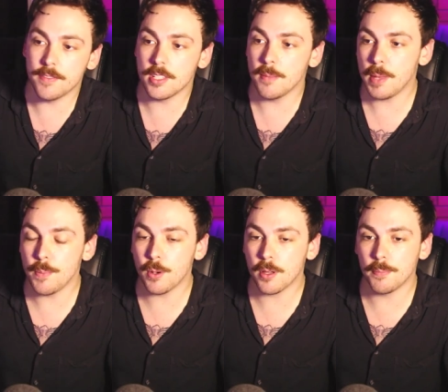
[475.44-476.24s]
I've seen
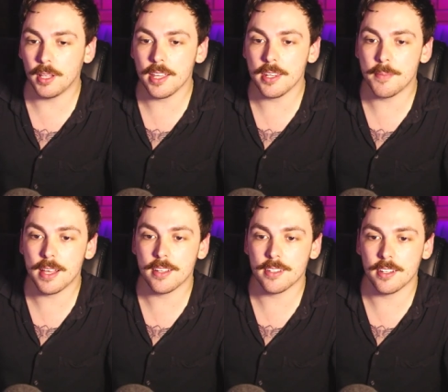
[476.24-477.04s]
people complain
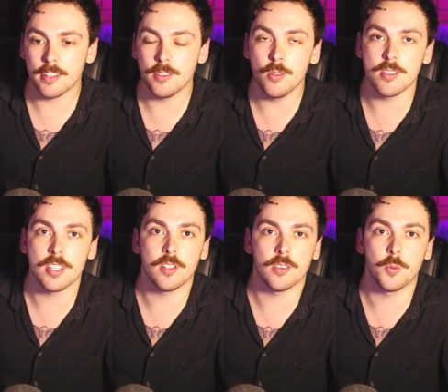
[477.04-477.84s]
about
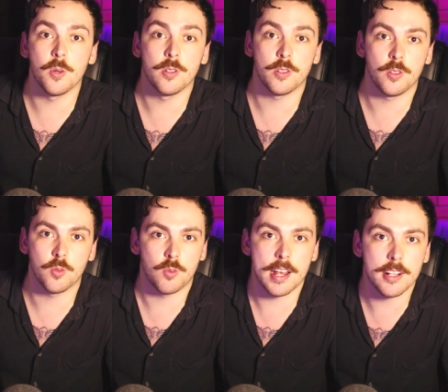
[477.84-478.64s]
using the word
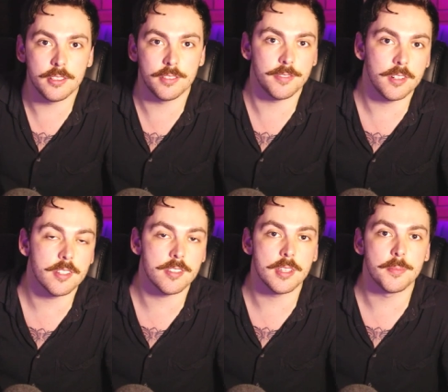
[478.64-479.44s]
growled, for
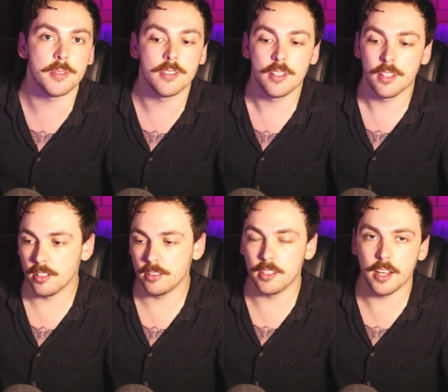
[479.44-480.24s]
example.
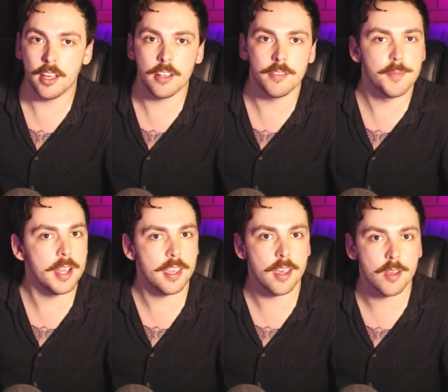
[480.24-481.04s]
Get out of
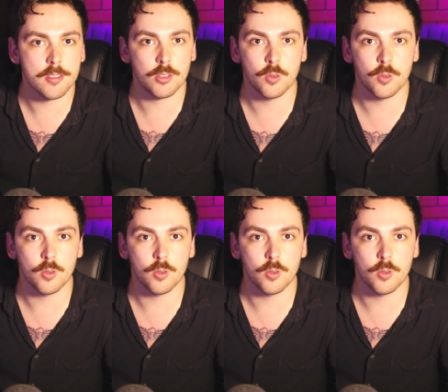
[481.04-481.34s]
my house,